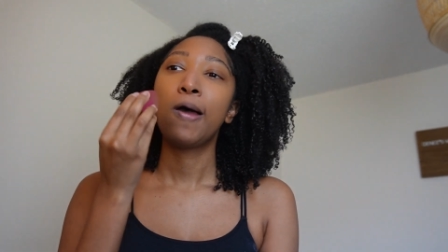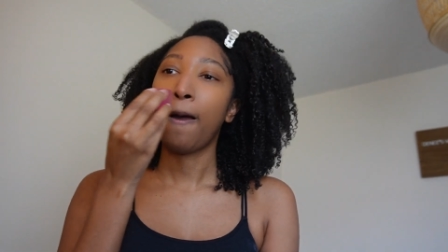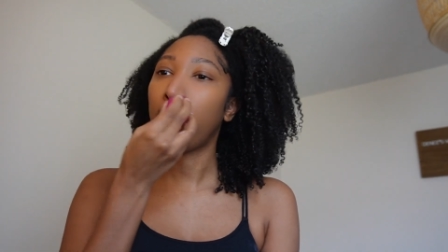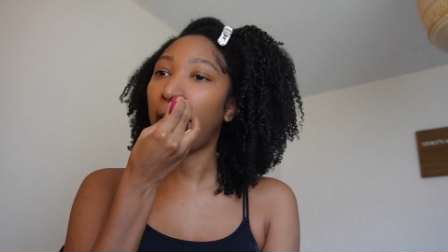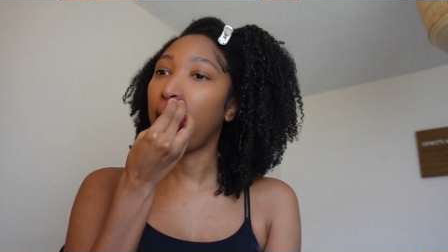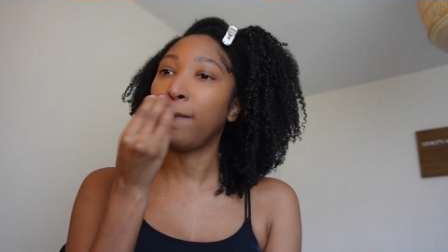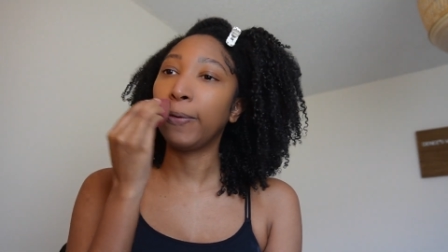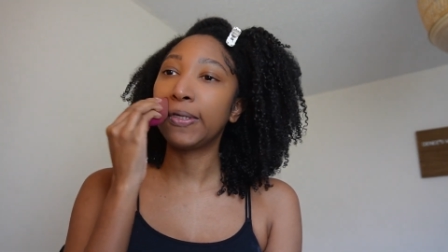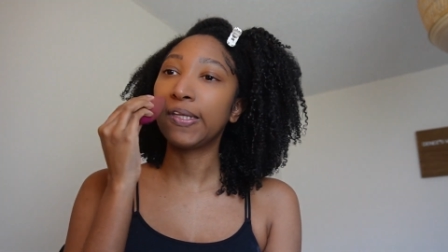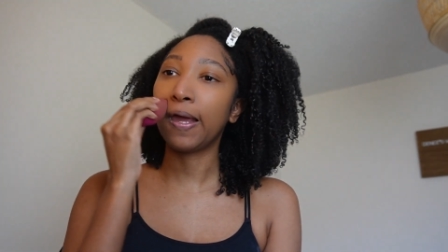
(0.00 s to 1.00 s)
i'm not able
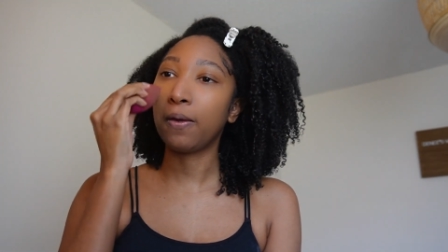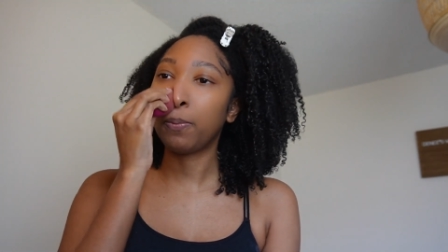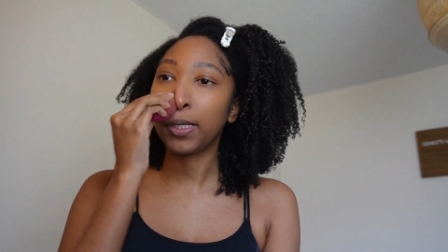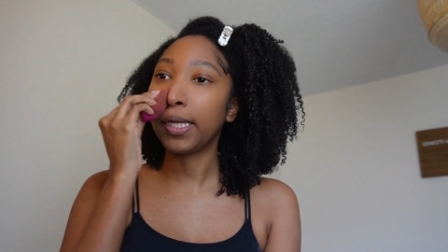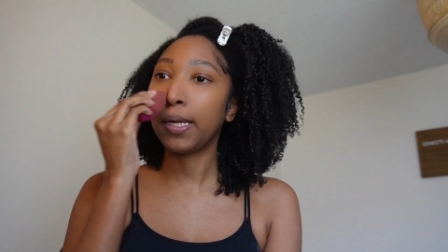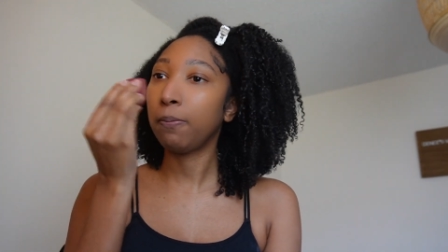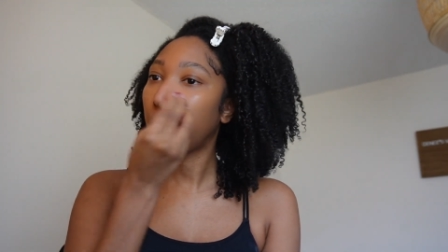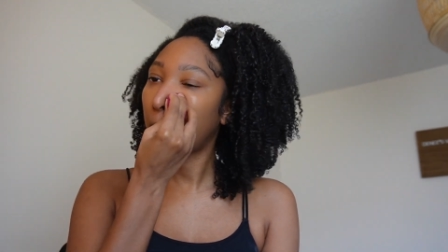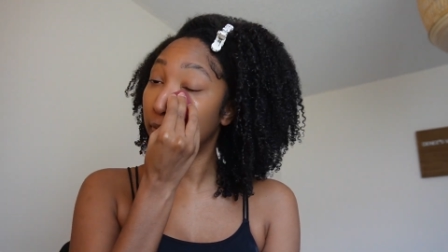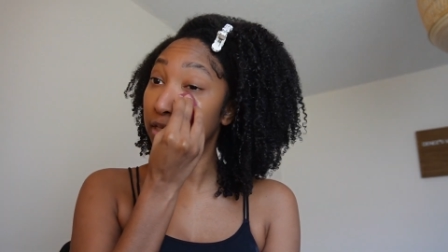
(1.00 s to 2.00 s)
to like really
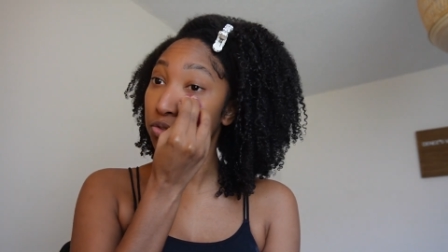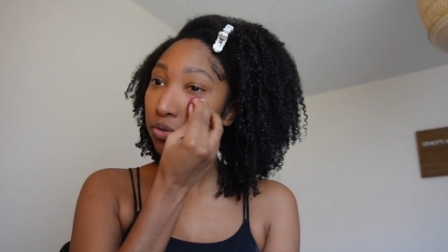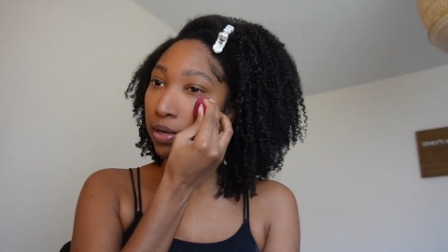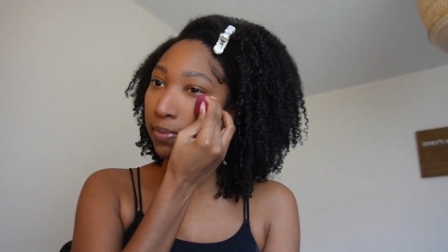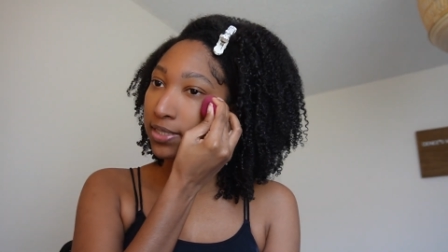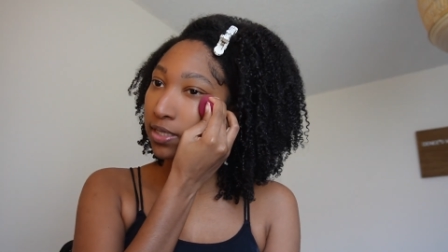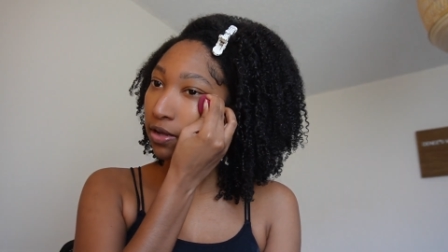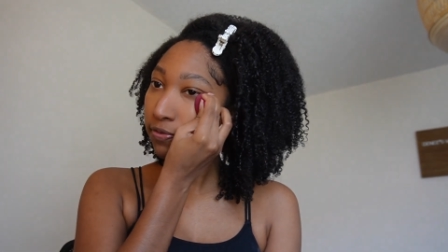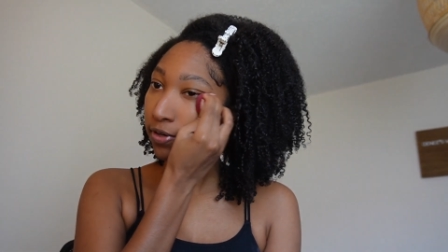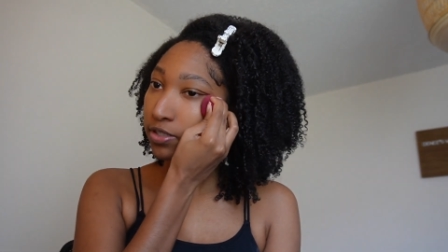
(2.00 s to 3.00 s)
enjoy
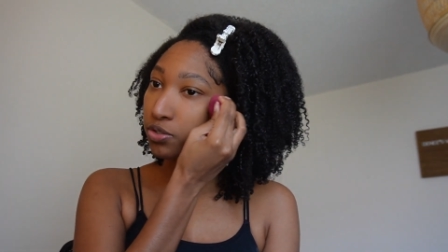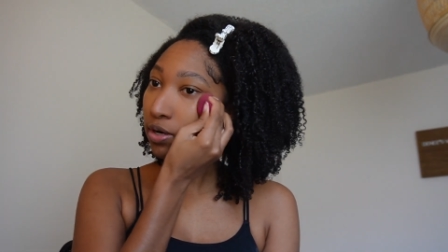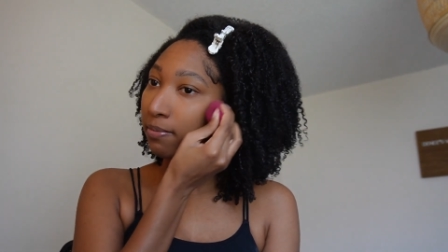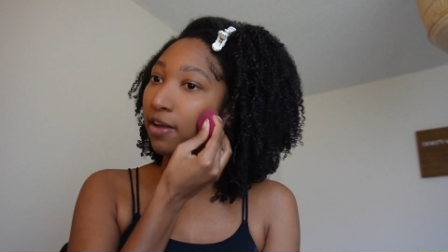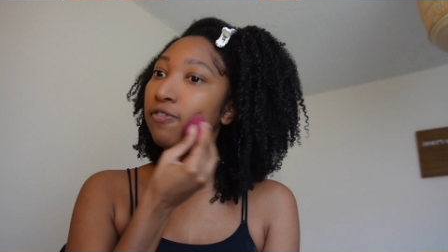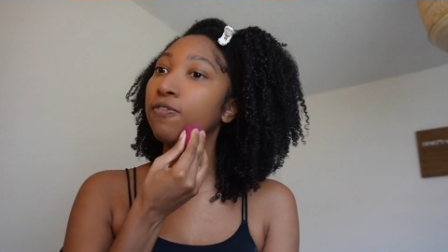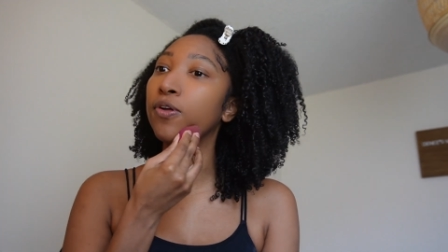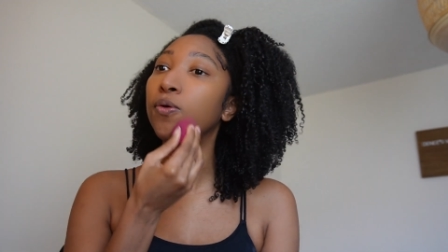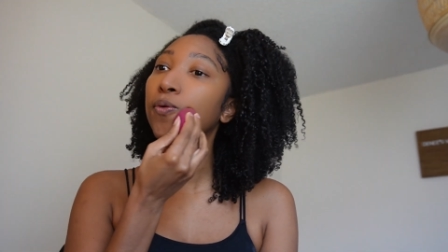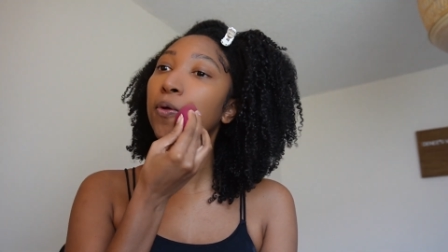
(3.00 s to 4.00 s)
myself or enjoy my
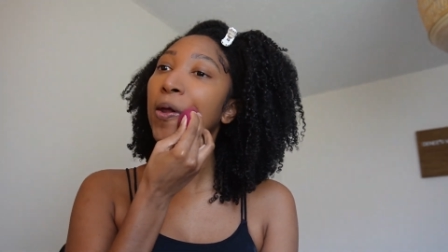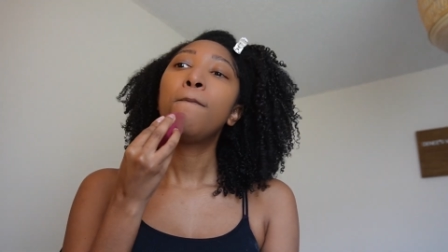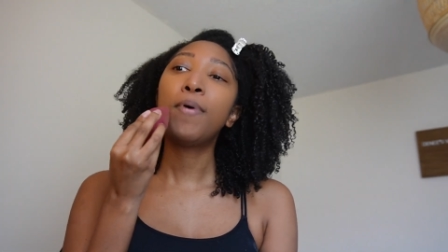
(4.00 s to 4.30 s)
food